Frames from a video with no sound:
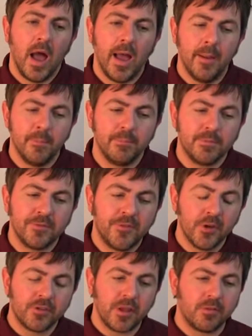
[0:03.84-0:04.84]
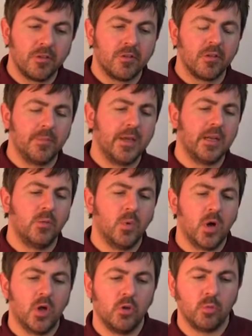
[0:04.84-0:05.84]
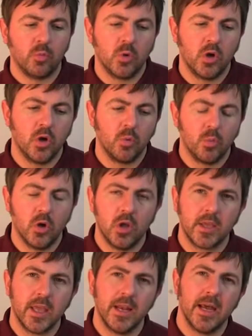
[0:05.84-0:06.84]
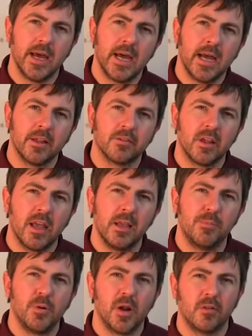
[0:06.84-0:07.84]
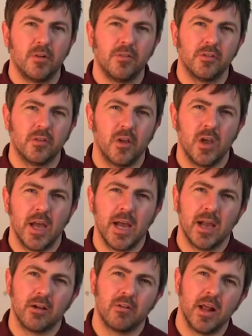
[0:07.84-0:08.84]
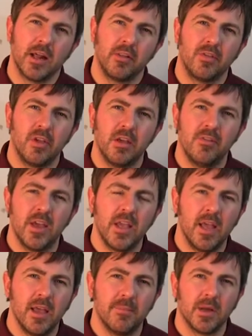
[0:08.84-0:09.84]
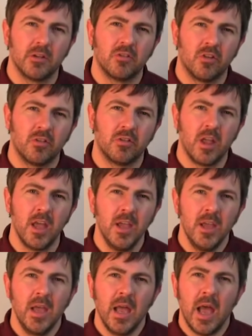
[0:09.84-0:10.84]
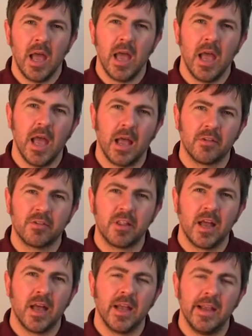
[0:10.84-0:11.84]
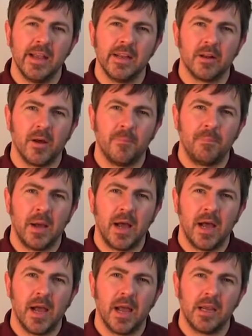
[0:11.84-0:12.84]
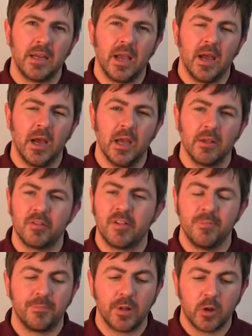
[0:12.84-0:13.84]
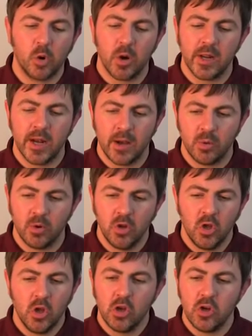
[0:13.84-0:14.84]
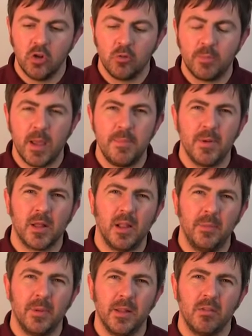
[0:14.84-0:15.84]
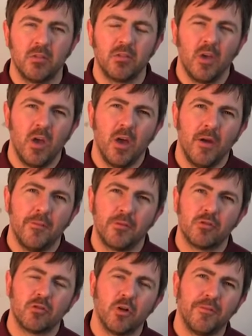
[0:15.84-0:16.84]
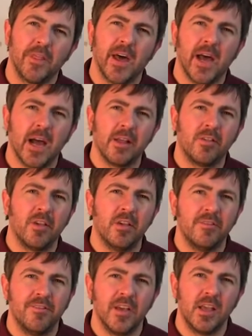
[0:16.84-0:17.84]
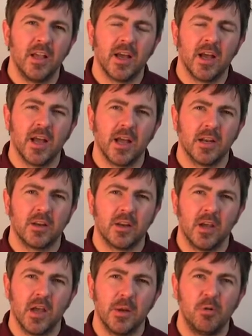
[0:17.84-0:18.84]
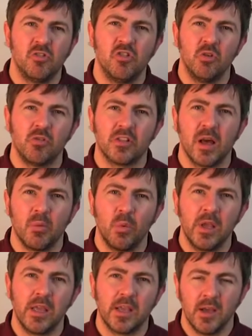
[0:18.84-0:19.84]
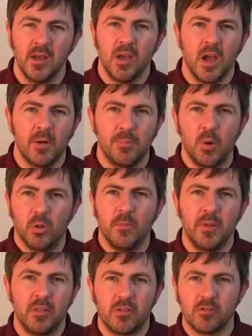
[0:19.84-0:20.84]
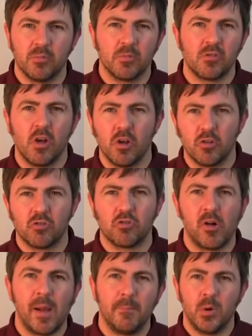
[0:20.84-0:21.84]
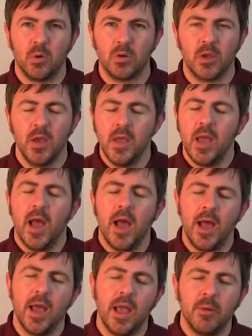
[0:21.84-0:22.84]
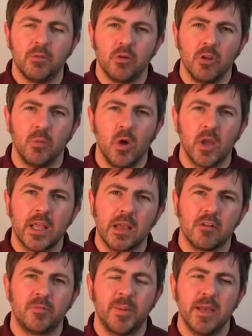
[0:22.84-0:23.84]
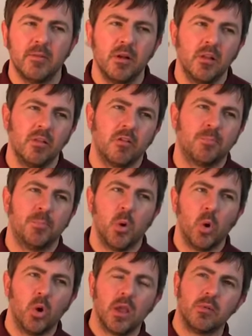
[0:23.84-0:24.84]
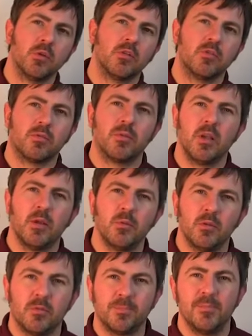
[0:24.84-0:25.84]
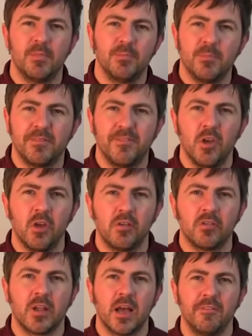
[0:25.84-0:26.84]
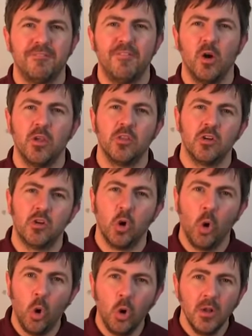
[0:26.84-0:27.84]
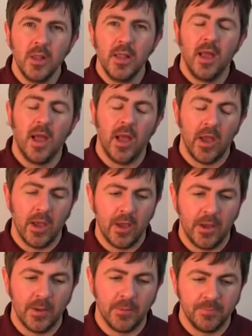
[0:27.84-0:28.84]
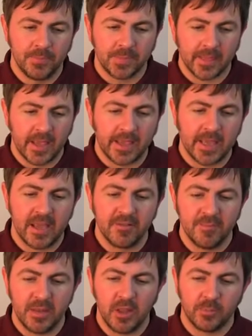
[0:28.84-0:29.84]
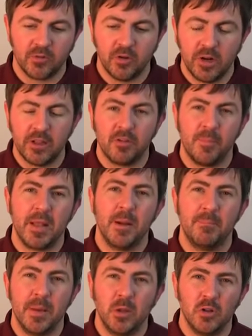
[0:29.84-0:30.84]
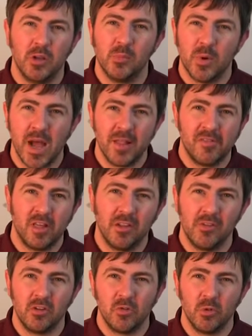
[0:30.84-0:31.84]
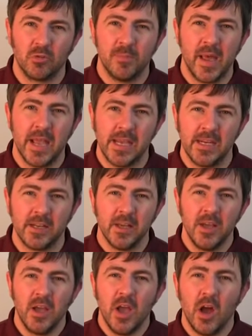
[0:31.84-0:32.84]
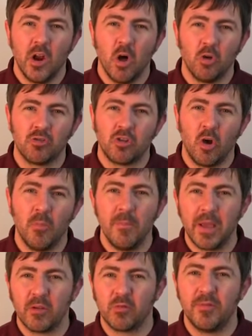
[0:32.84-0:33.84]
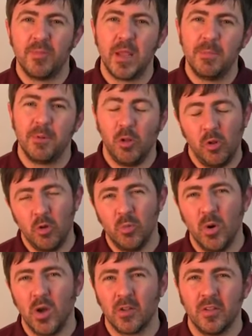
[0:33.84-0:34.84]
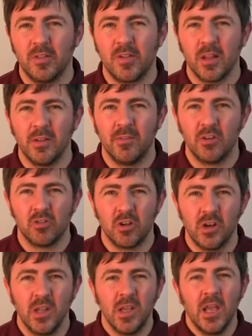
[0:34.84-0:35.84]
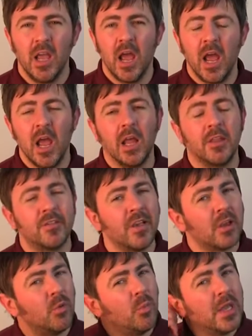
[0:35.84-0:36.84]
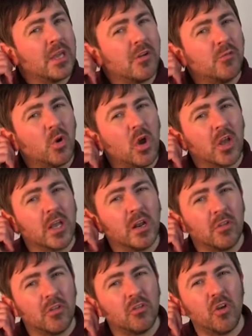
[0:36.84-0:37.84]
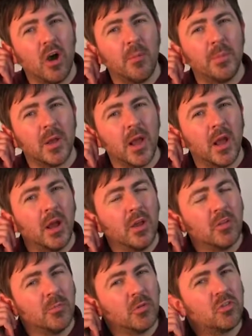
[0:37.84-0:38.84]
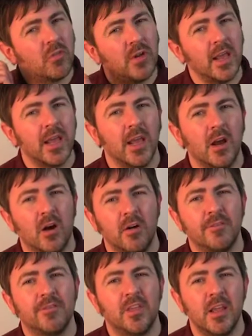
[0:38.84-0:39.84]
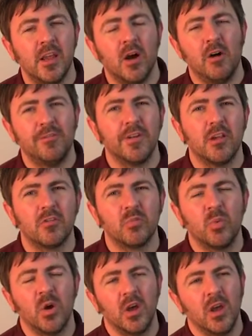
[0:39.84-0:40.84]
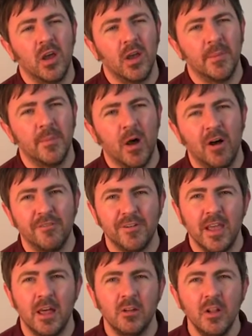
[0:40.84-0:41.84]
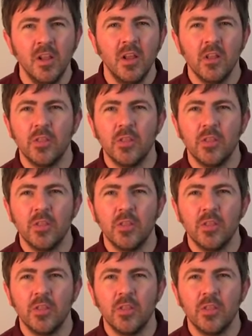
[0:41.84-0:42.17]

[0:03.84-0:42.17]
The first steps into the media world were working as a press officer at Granada TV in Manchester. I started by simply cutting out newspaper clippings of stuff that ITV had produced that week and put them into some sort of scrapbook. It was only work experience, but it was my first kind of foot in the door. It gave me the opportunity to be in a building where television was made and also mix with people who worked in television. The second week of working on the job, the majority of the office were off ill.